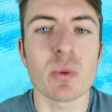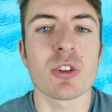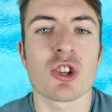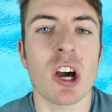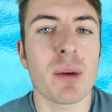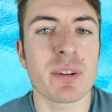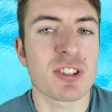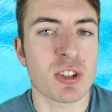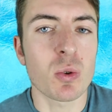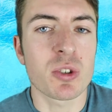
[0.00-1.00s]
to his job at
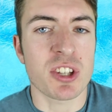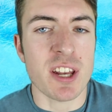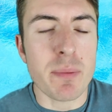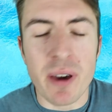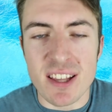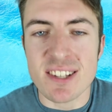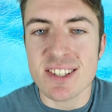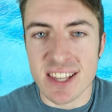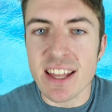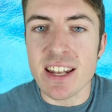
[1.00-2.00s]
Stoke City by the
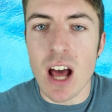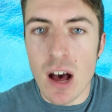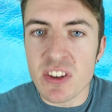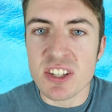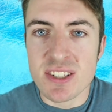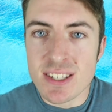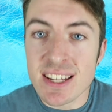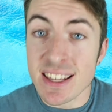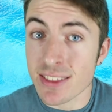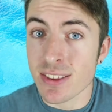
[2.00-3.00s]
skin of his
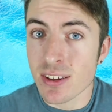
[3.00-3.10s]
teeth.